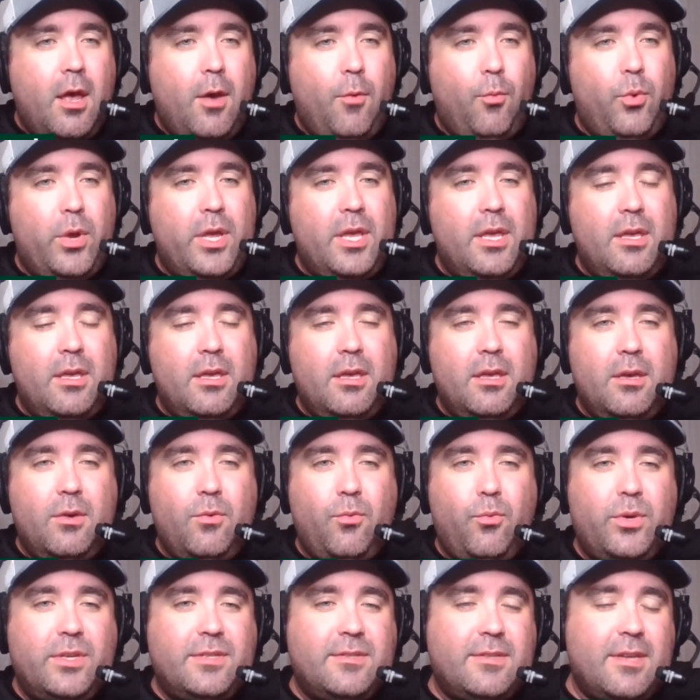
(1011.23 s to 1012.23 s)
We
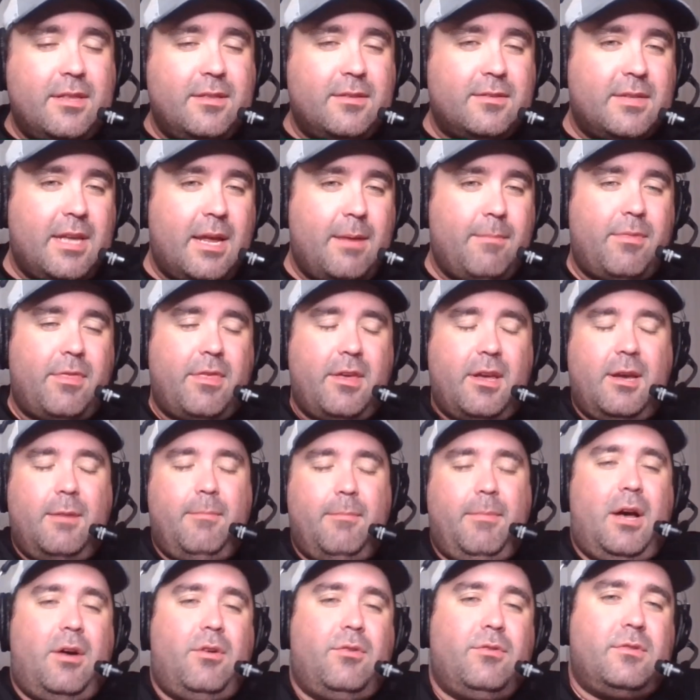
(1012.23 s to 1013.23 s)
we said the same thing
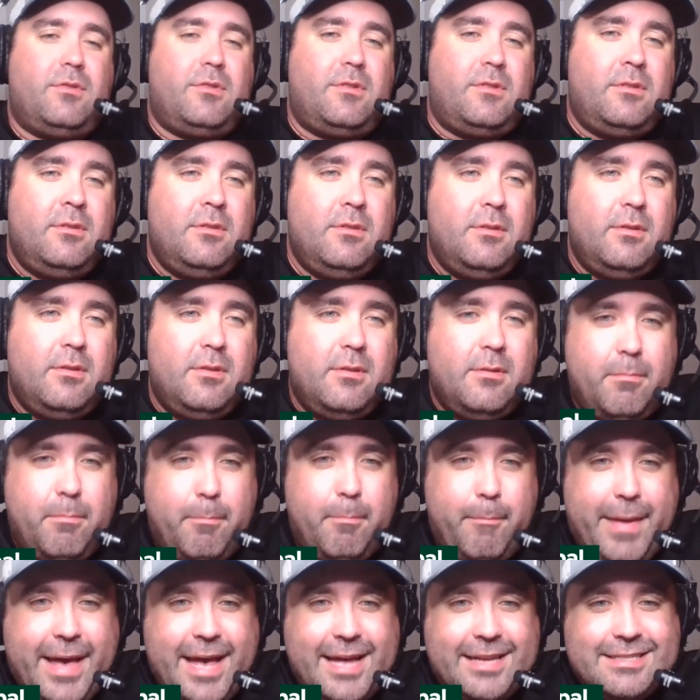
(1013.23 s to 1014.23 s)
about
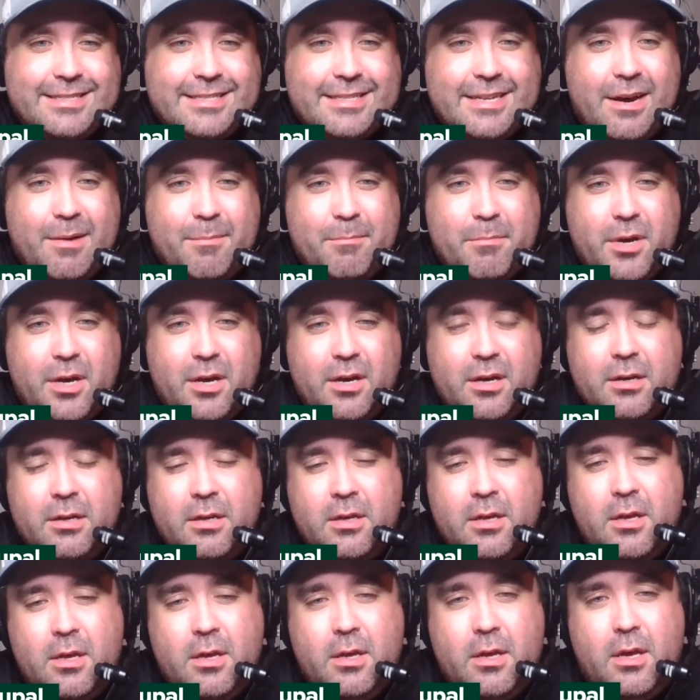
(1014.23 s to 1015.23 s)
Matt Dumba.
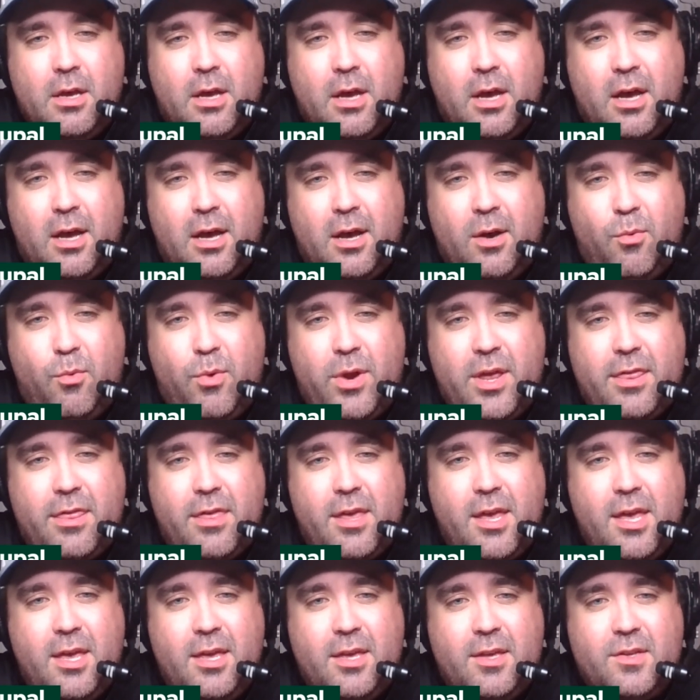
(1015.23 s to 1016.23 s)
Uh, with
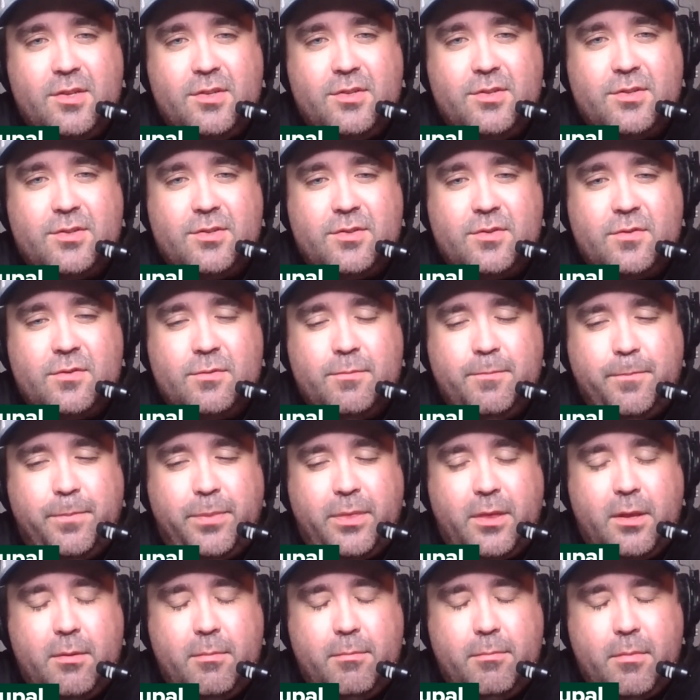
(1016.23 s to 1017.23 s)
his
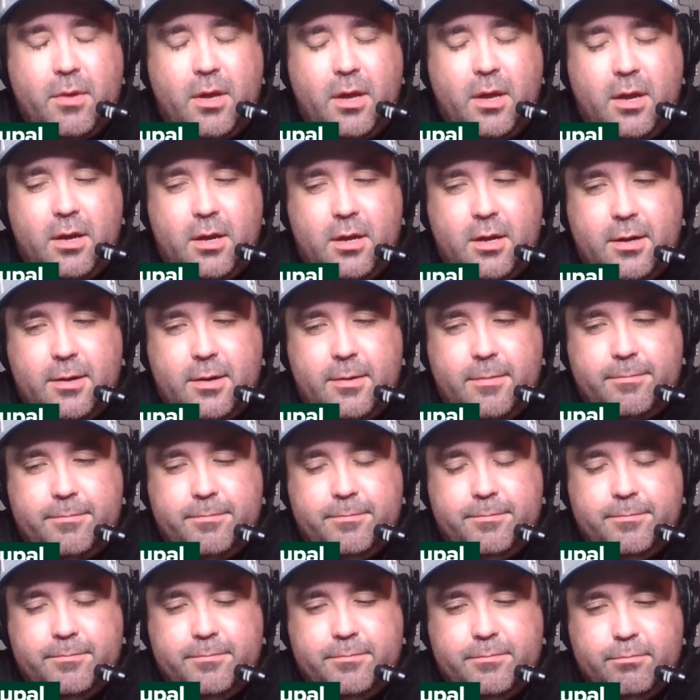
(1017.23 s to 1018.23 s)
um,
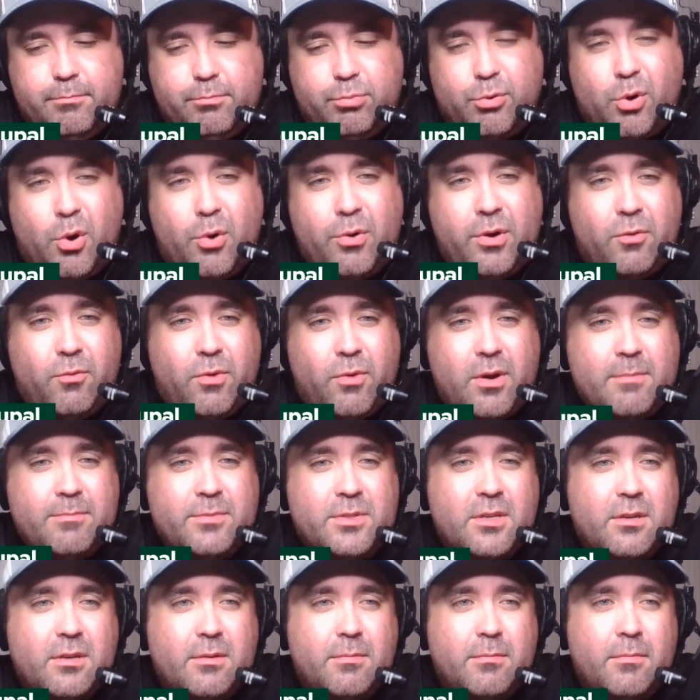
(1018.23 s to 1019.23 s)
broken ribs
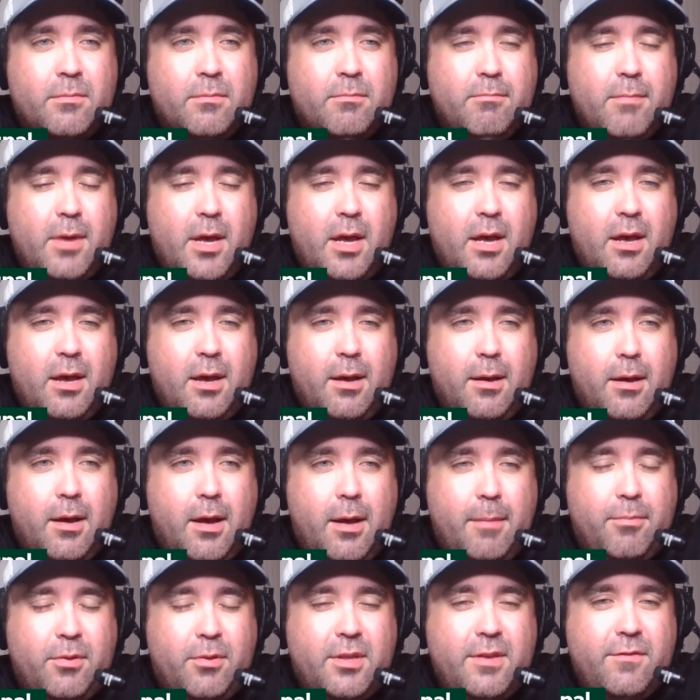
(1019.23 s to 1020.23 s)
and uh, I
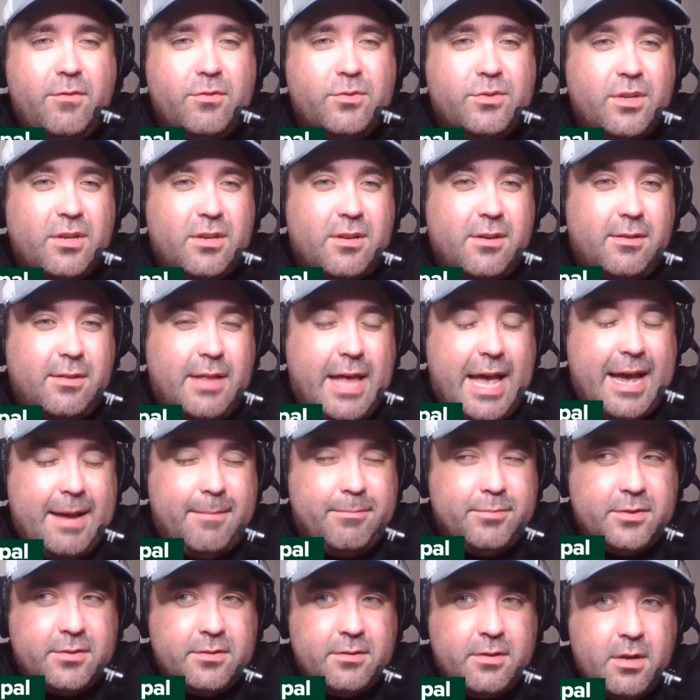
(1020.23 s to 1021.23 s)
believe it was a
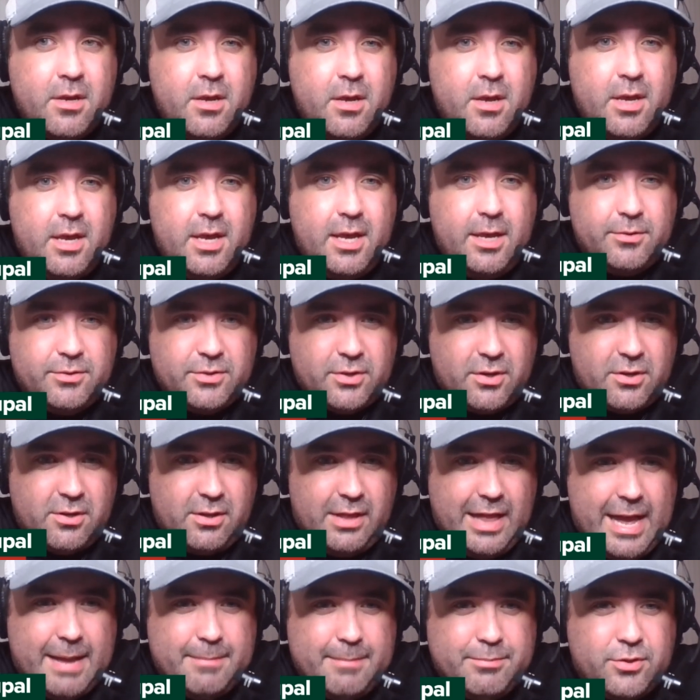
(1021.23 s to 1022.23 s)
collapsed, it was a
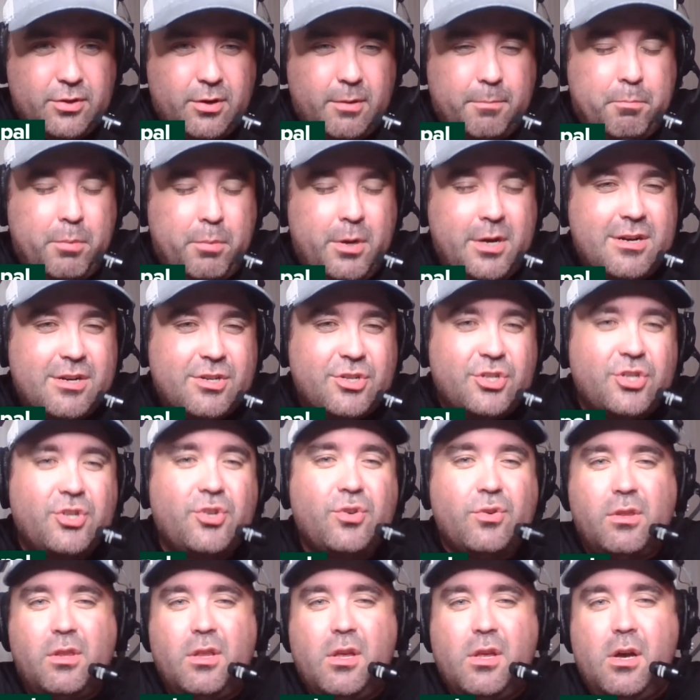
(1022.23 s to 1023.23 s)
collapsed or a
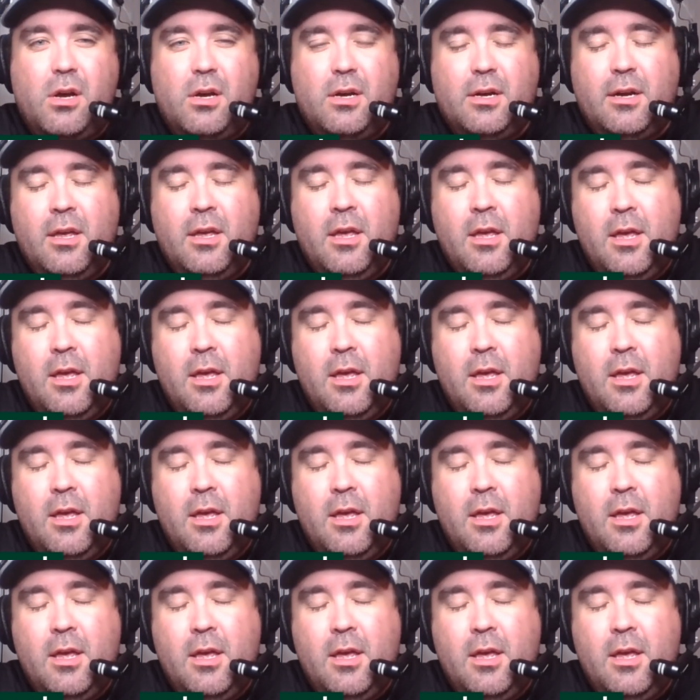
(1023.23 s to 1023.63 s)
punctured lung